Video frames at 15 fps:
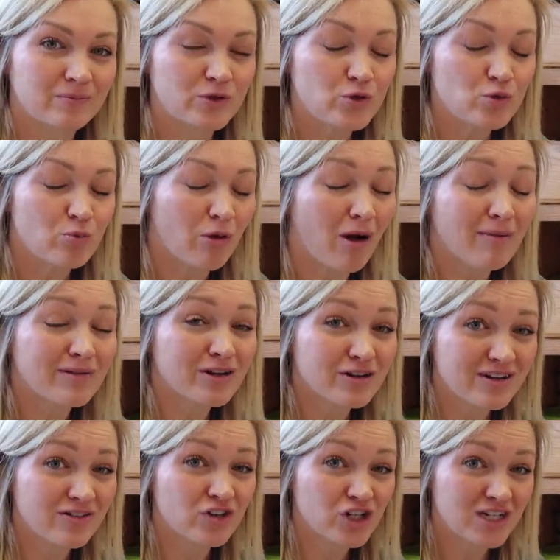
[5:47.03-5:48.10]
You probably are
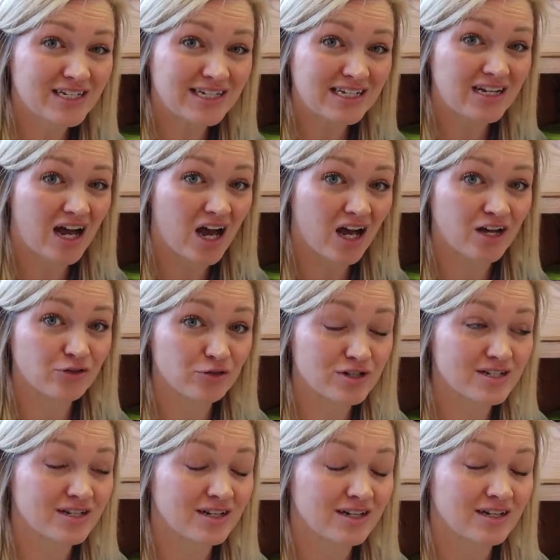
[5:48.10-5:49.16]
never gonna need a
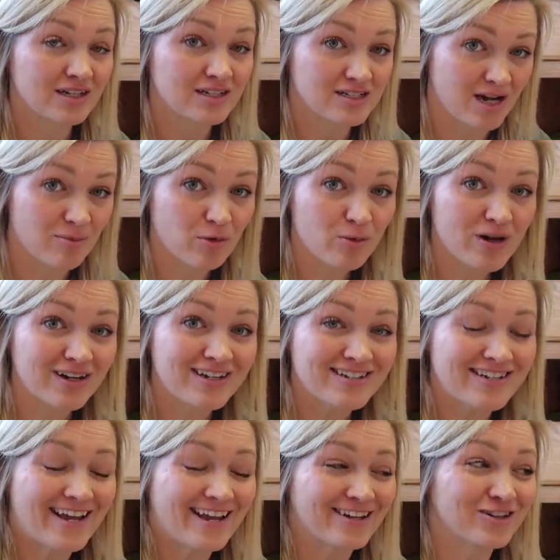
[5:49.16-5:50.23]
hundred Tupperware
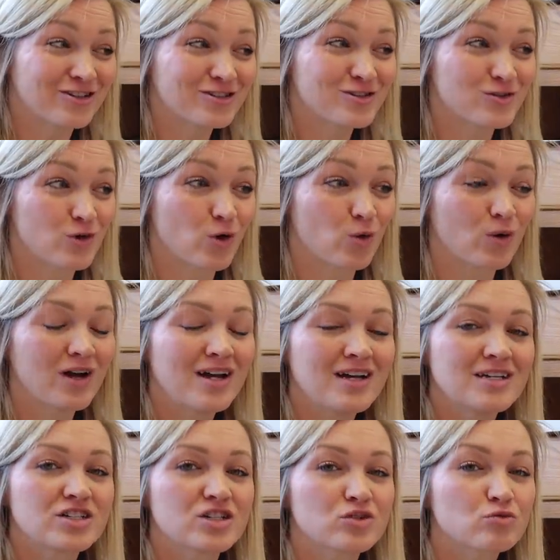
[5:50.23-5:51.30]
containers, so
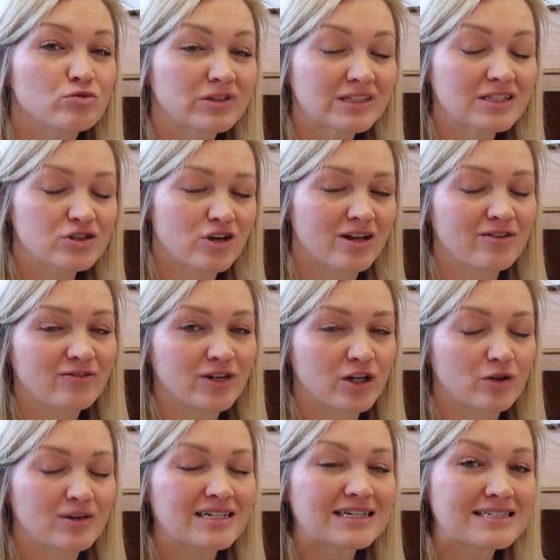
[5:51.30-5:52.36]
just really try to
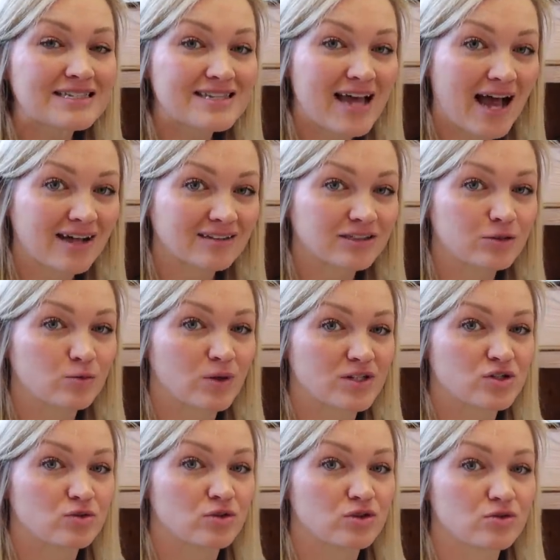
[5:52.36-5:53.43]
figure out exactly
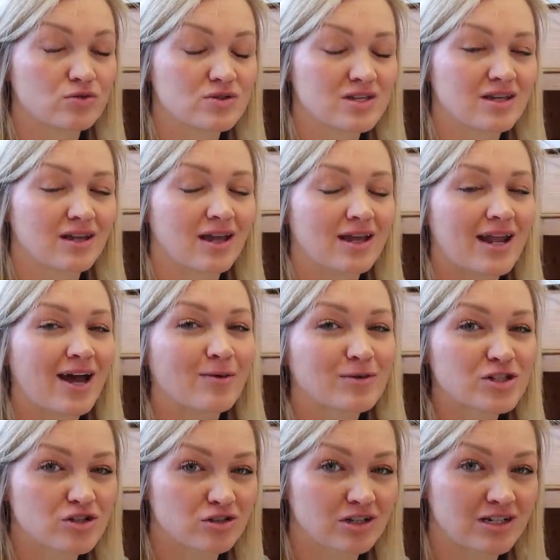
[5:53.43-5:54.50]
what you're using and how
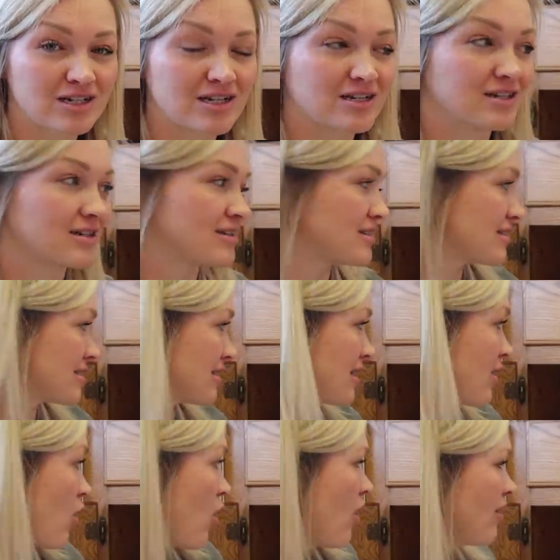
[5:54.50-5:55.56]
much you're gonna need, because
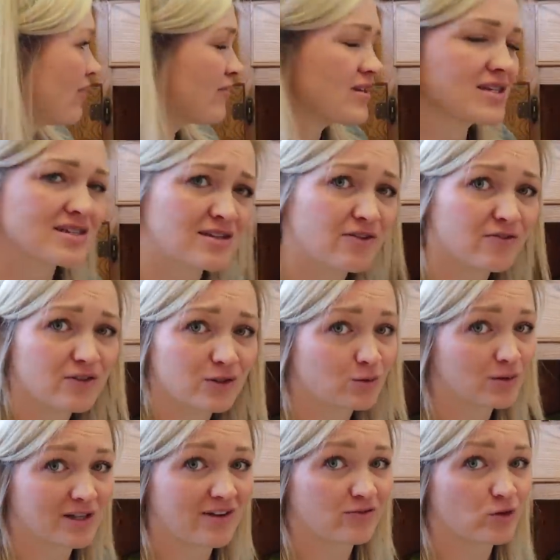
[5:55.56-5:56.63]
like all of this stuff filled
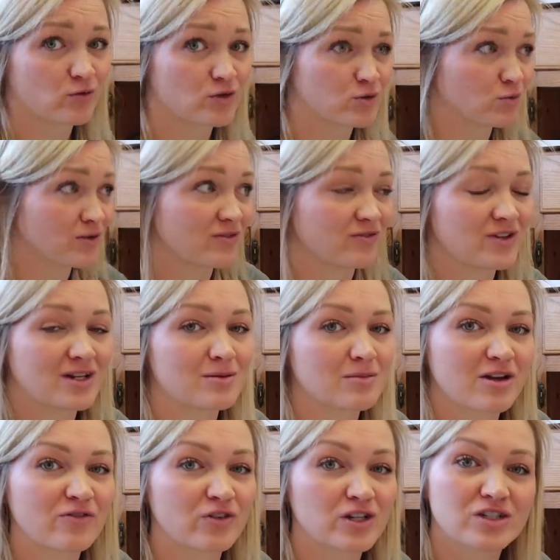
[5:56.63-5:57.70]
with leftovers wouldn't fit in
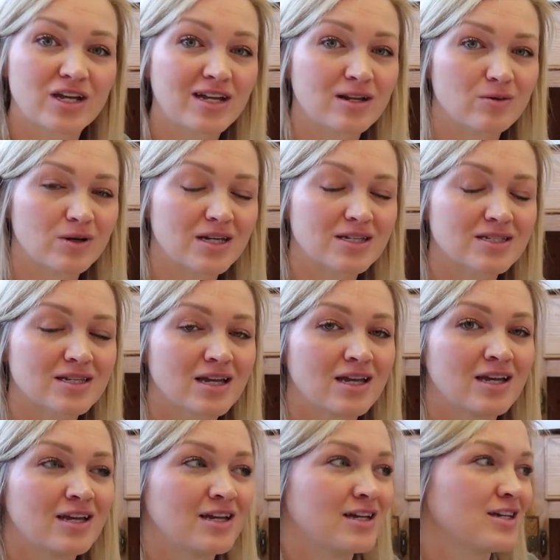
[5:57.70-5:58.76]
my fridge anyways,
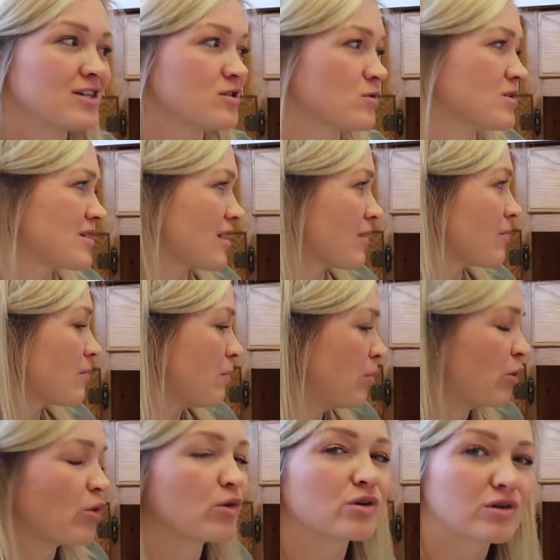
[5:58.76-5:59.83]
so it's like
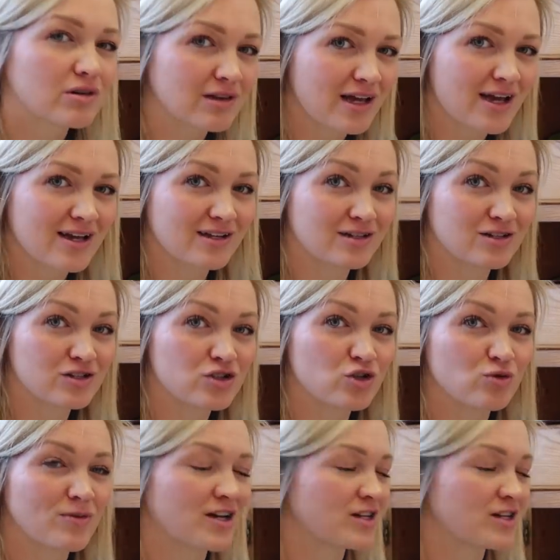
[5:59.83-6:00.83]
borderline too